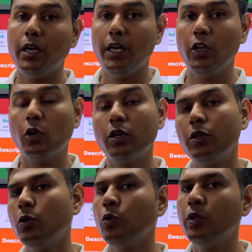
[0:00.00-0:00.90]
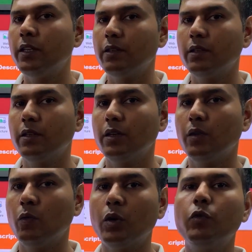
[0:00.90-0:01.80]
In order to do this,
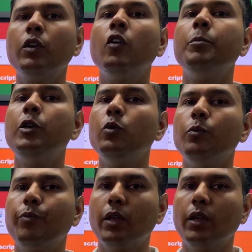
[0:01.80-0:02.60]
what would government do?